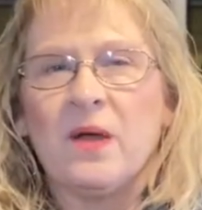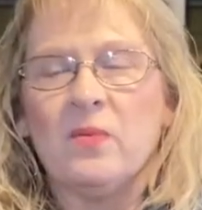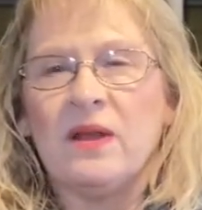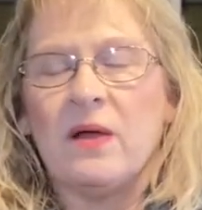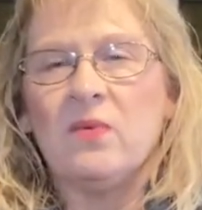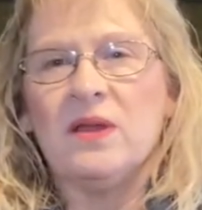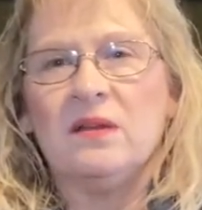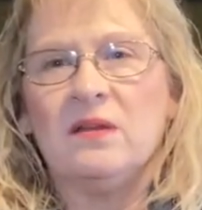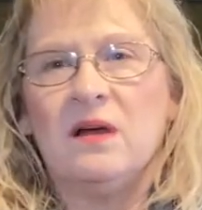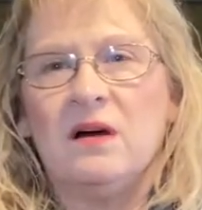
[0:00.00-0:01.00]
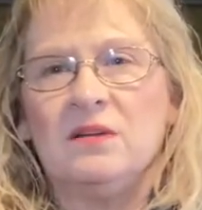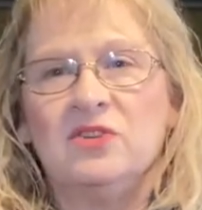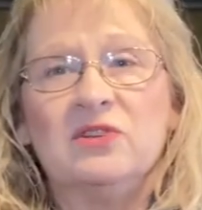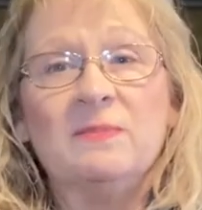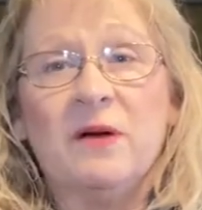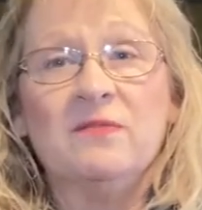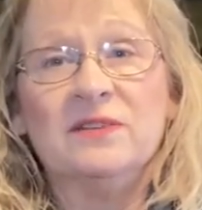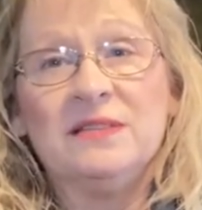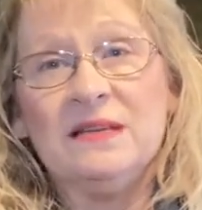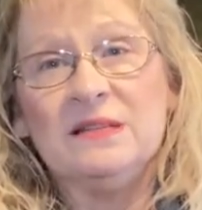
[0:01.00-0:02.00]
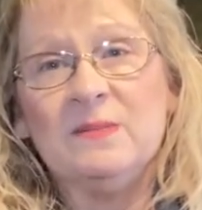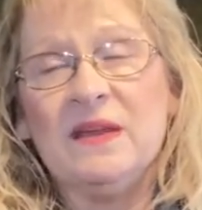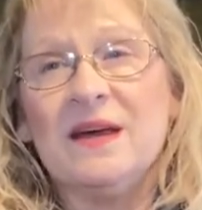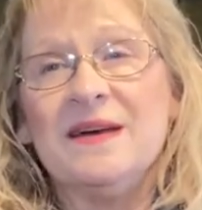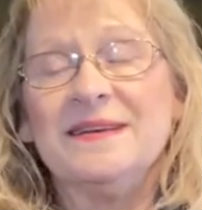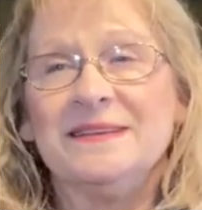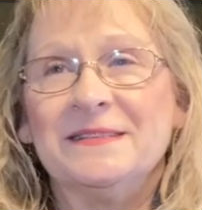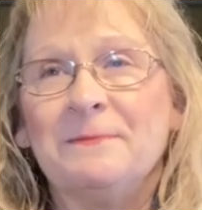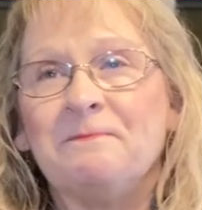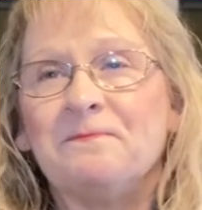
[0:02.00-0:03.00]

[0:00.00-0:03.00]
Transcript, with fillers: when I went on a trip overseas because